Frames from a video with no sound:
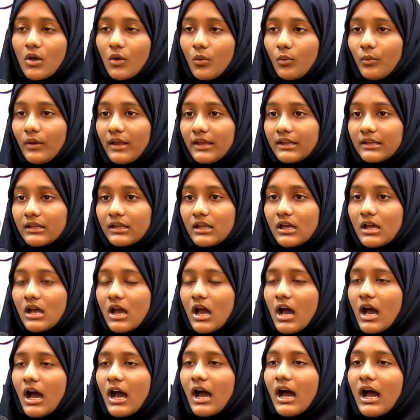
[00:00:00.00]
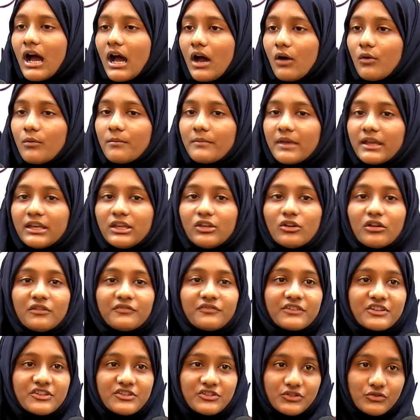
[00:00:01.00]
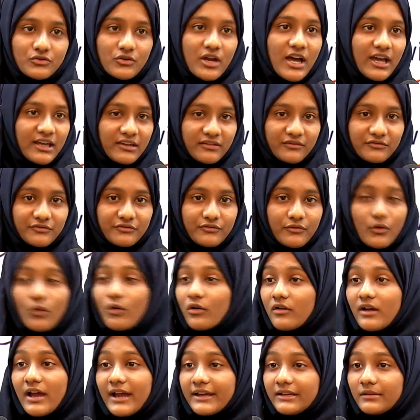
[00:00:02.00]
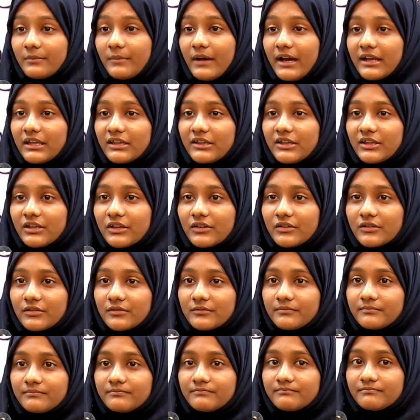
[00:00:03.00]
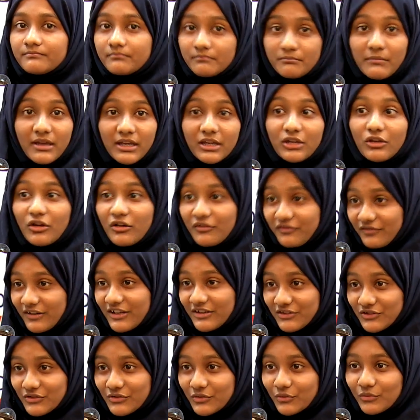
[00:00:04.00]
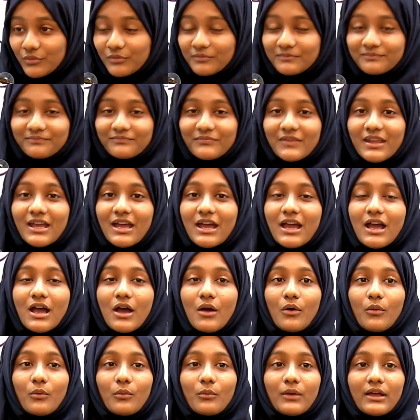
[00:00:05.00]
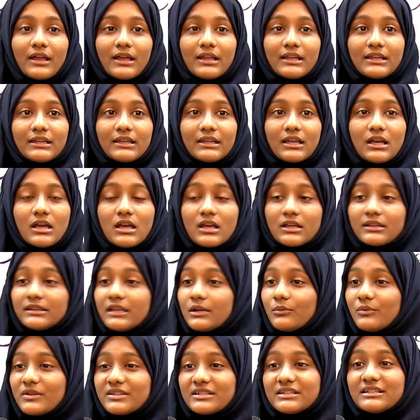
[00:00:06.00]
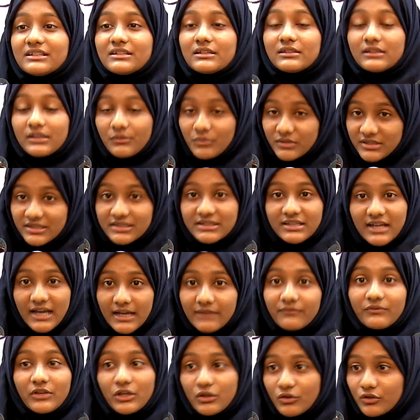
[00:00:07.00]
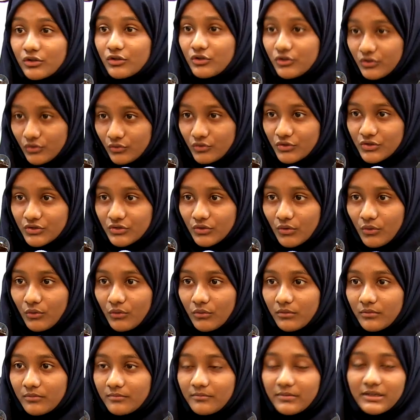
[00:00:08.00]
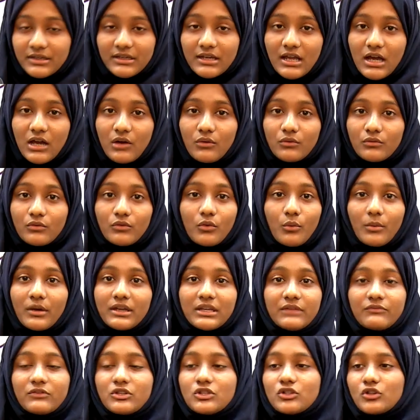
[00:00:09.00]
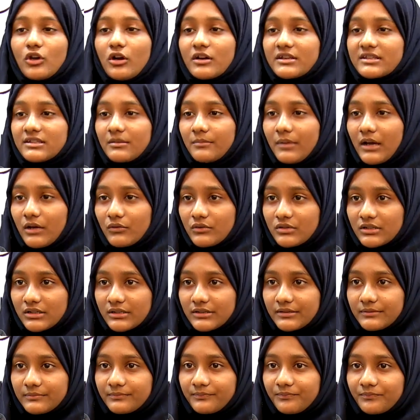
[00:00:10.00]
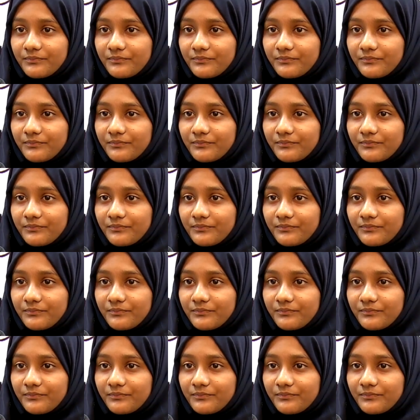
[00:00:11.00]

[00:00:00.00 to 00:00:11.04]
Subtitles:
Well, how many of us drive or ride a bike here? Many of us do. Well, there was a time we couldn't do so, but now no one even talks about it.